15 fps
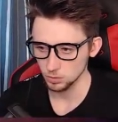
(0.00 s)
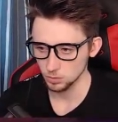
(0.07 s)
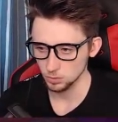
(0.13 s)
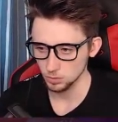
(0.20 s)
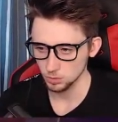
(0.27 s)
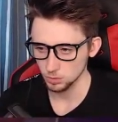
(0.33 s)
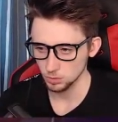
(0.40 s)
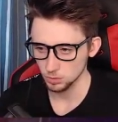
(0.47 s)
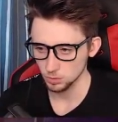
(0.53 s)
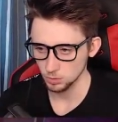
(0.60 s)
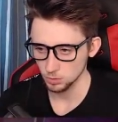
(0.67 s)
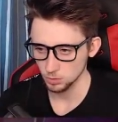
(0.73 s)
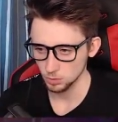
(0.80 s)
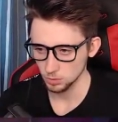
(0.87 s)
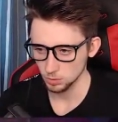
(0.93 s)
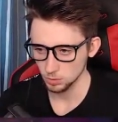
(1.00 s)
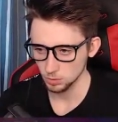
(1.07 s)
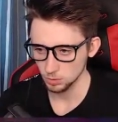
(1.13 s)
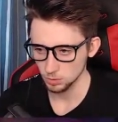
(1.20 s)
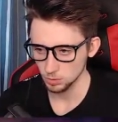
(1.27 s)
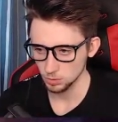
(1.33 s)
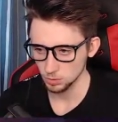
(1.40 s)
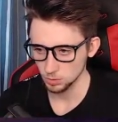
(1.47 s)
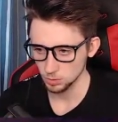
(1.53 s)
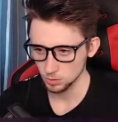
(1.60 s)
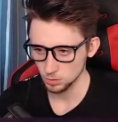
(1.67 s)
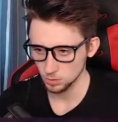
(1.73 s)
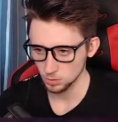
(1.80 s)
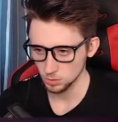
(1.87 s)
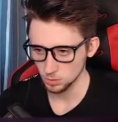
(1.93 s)

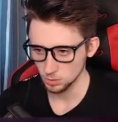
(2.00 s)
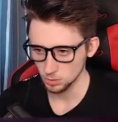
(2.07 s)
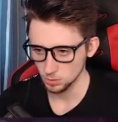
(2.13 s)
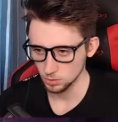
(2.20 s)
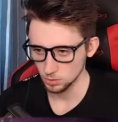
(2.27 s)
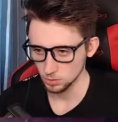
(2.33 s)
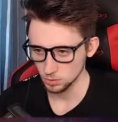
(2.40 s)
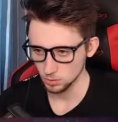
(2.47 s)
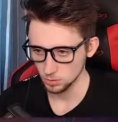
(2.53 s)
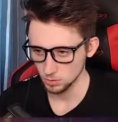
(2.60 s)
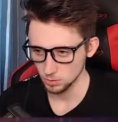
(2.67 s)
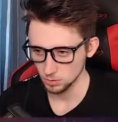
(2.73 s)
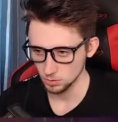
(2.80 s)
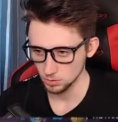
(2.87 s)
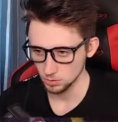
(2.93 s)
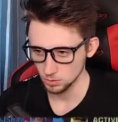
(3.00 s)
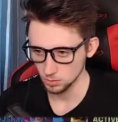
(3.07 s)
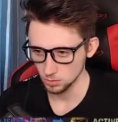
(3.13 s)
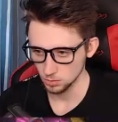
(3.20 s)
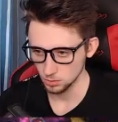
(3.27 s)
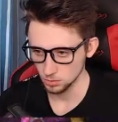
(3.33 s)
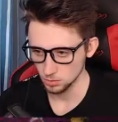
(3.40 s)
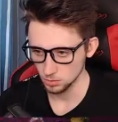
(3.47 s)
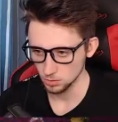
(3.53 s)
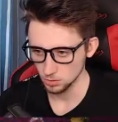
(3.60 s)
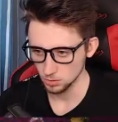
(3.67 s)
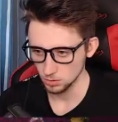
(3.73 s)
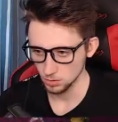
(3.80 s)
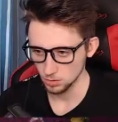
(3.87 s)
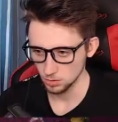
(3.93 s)

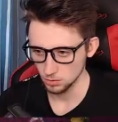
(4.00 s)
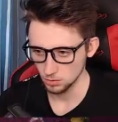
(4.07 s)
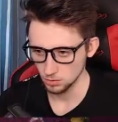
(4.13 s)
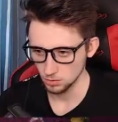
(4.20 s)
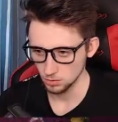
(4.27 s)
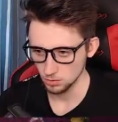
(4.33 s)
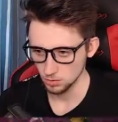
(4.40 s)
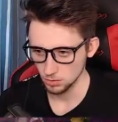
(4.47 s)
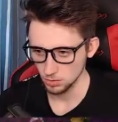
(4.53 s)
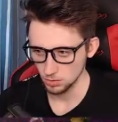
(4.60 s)
(no one is talking)